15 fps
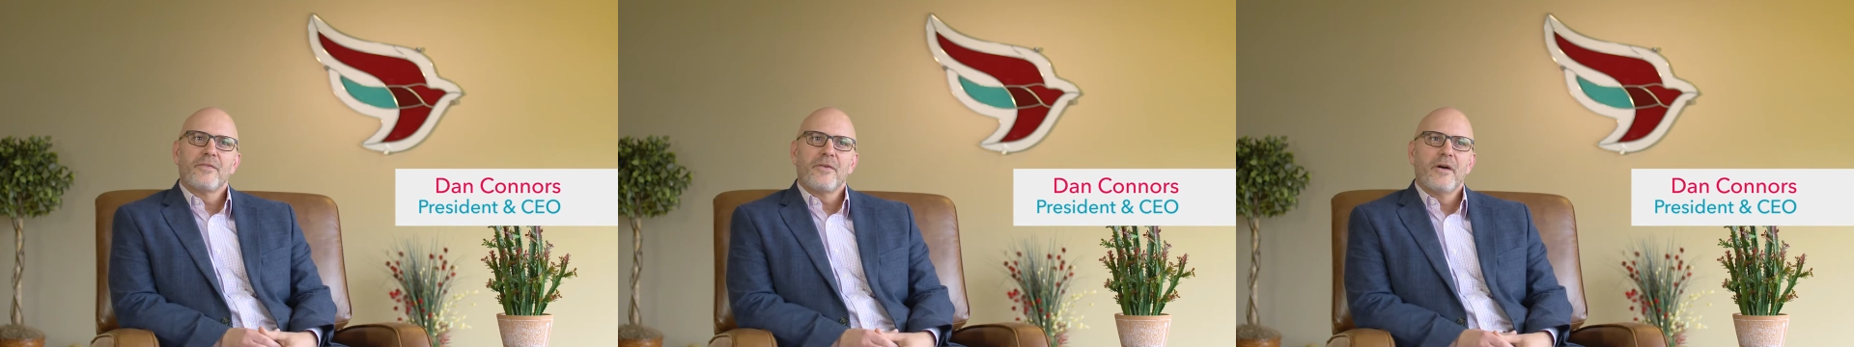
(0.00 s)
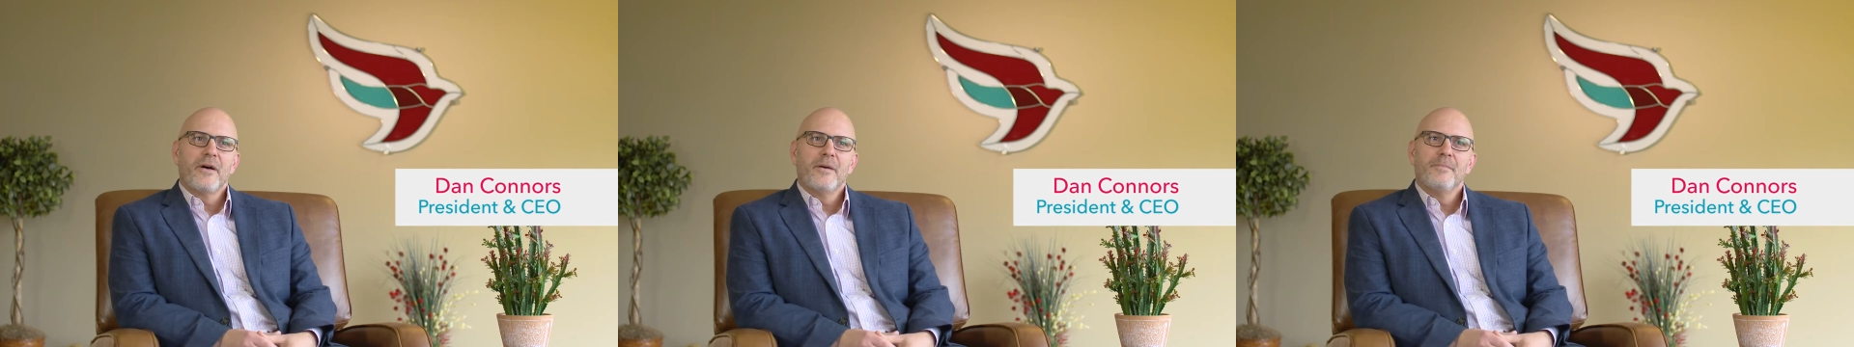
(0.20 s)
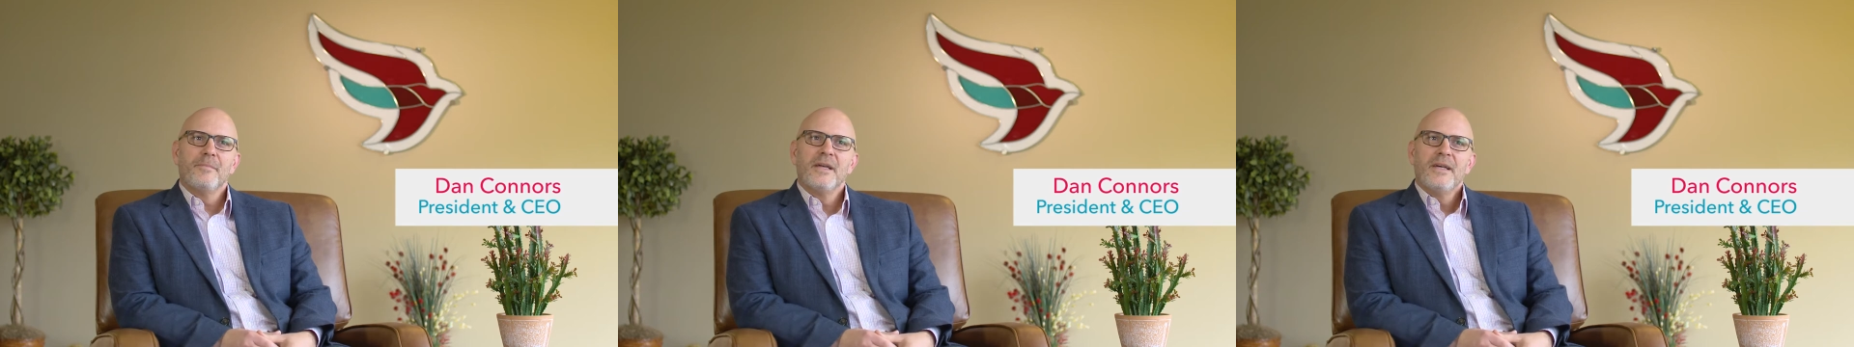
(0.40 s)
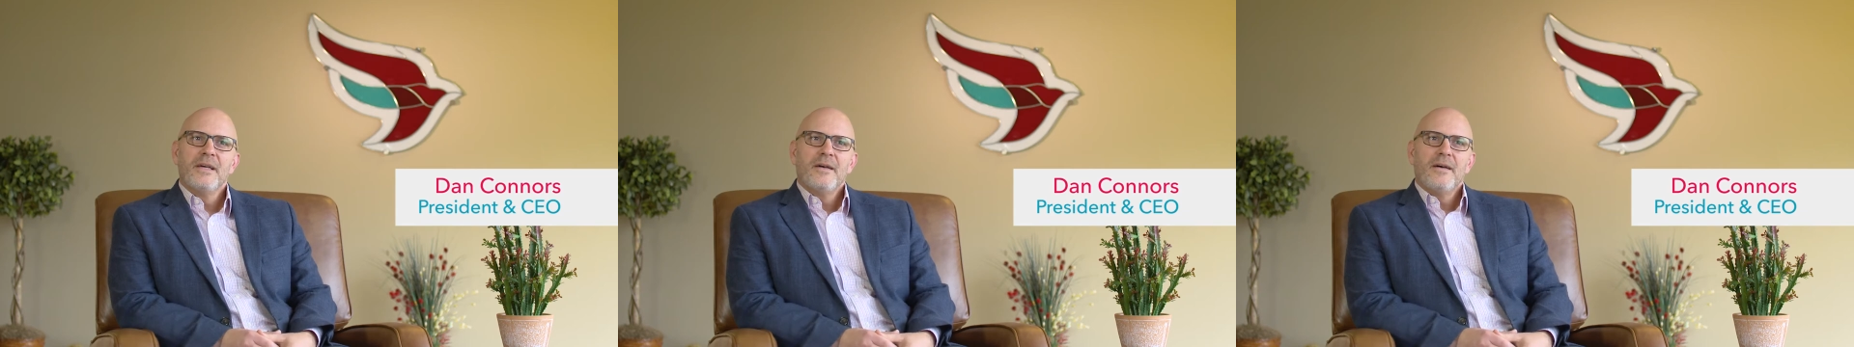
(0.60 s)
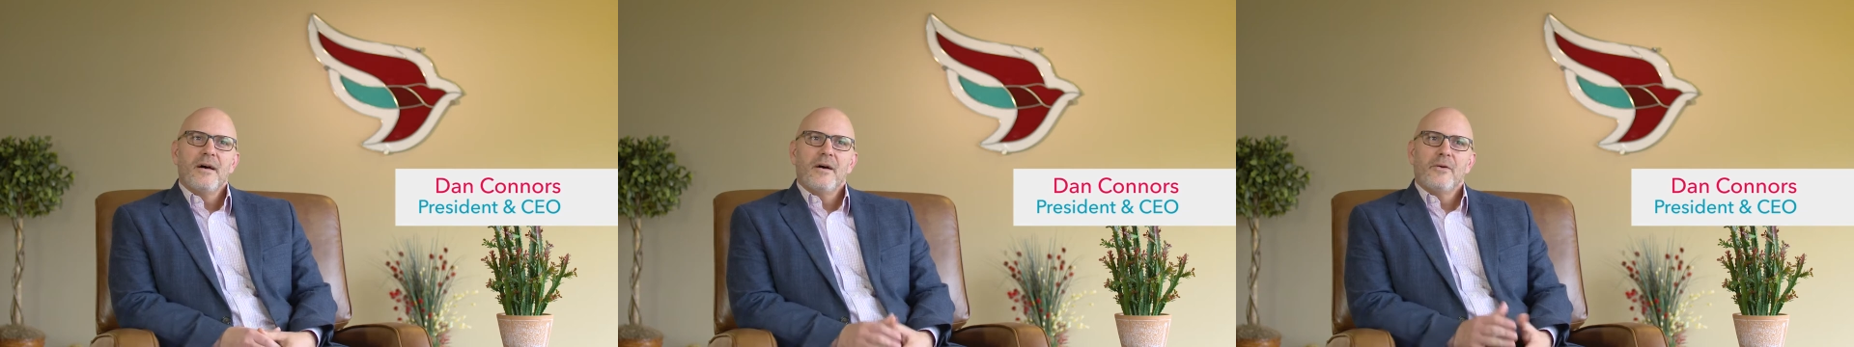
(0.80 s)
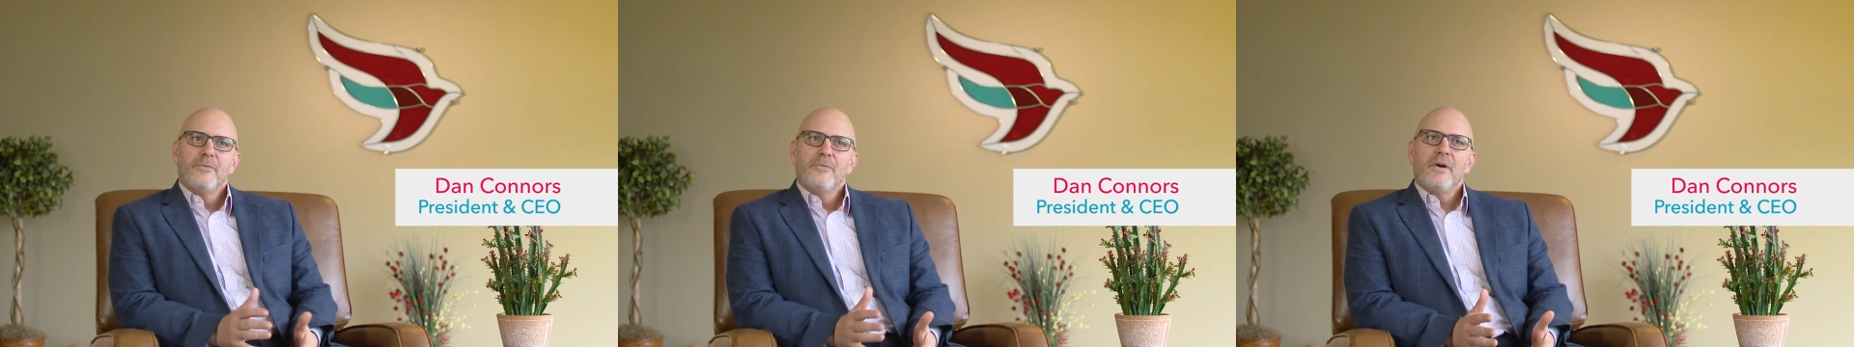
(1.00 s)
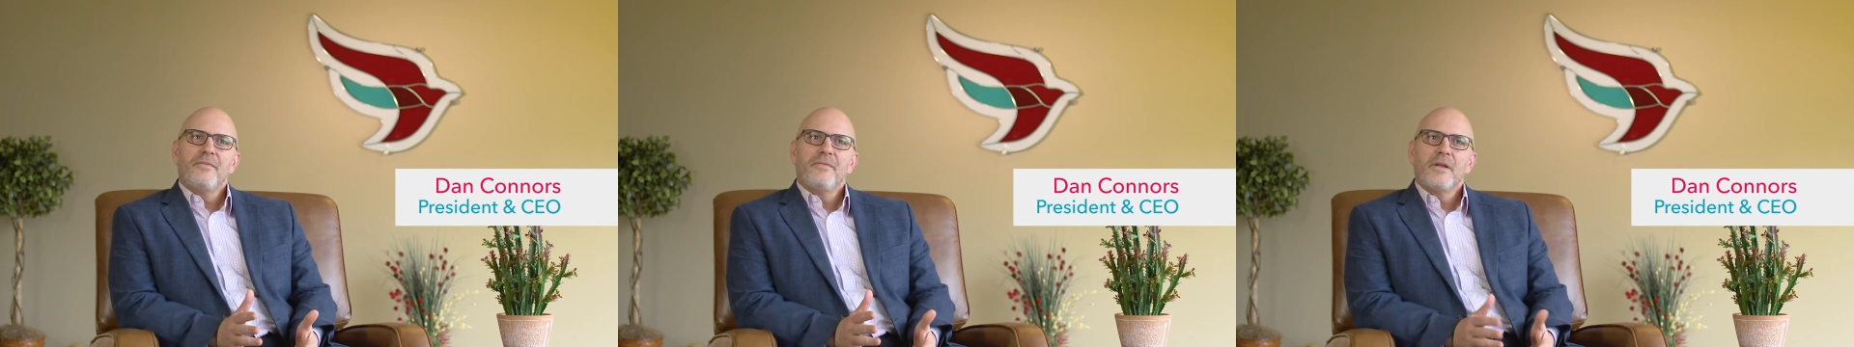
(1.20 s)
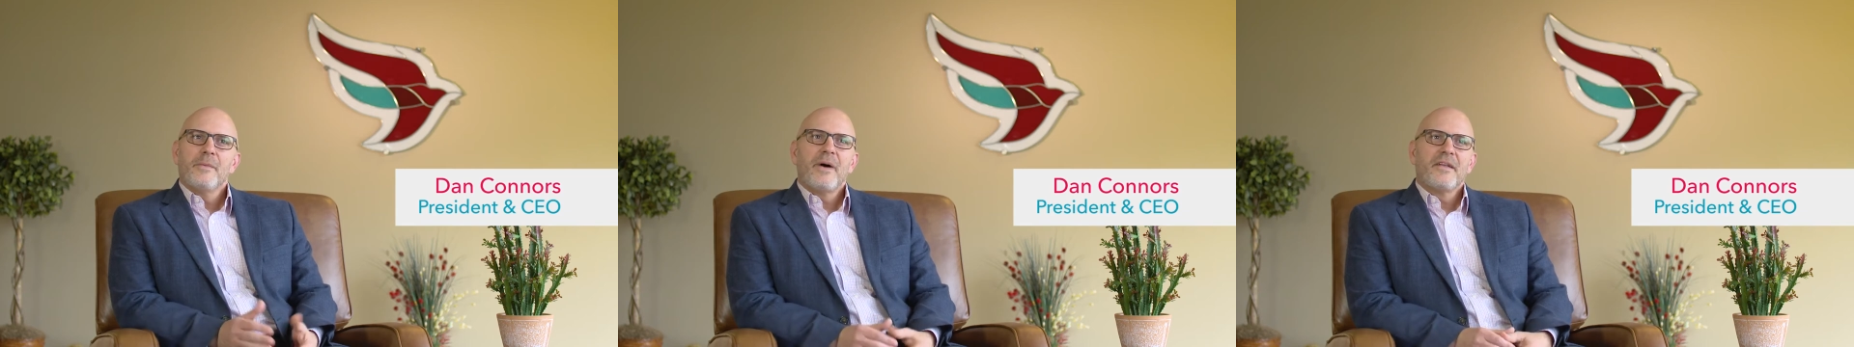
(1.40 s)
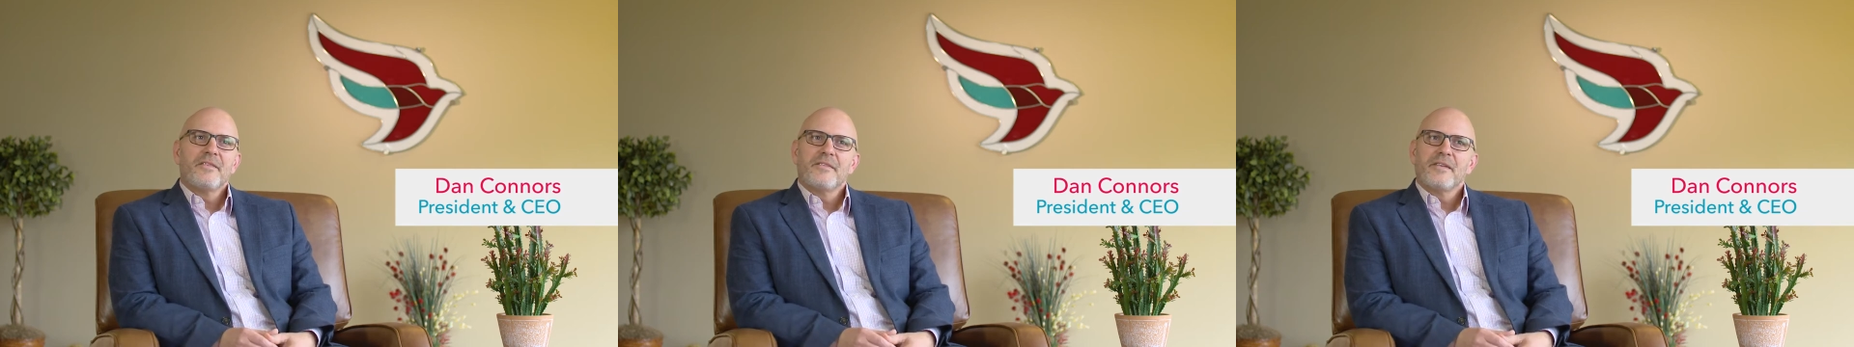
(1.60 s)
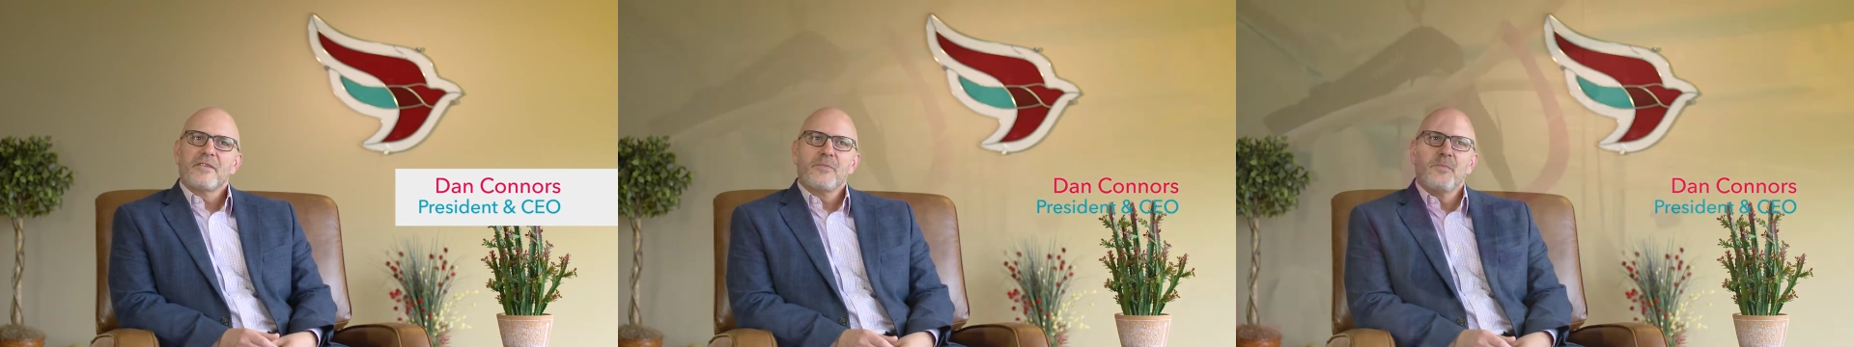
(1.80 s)
from roughly about
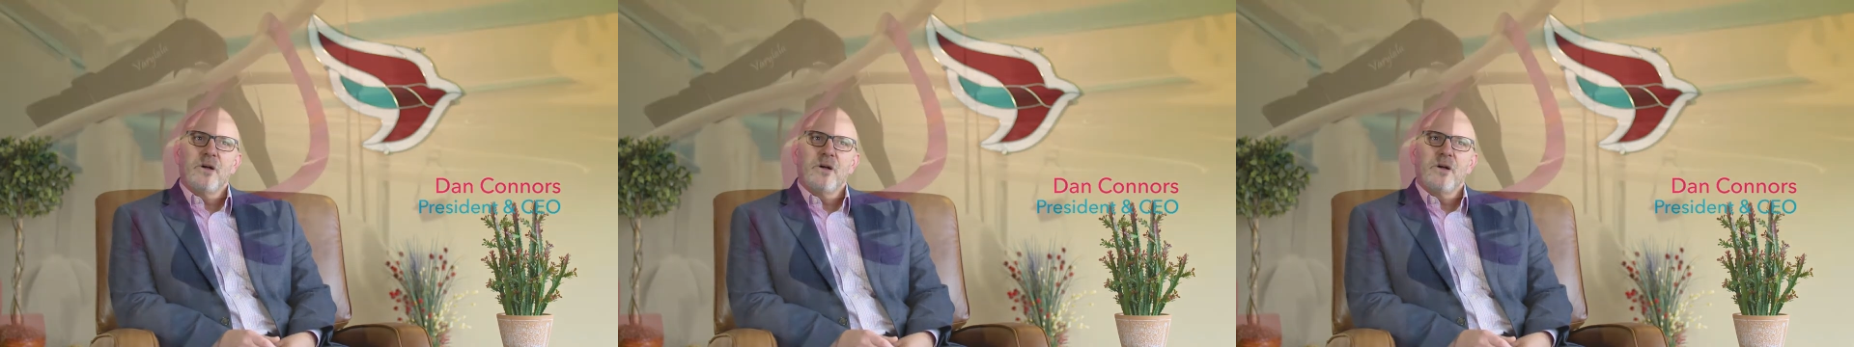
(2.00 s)
6